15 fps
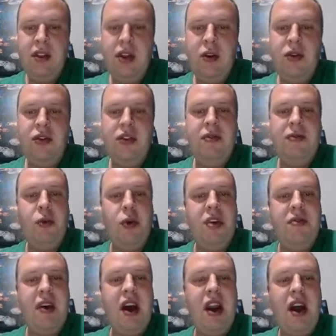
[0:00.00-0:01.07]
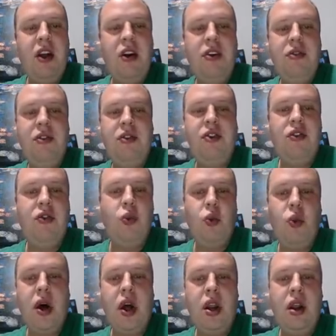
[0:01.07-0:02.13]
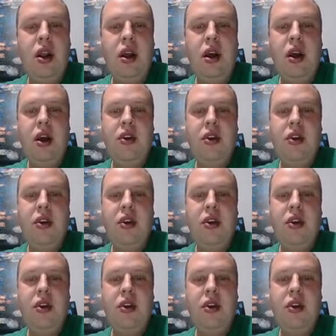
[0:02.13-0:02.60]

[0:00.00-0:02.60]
Did receive $45 for just one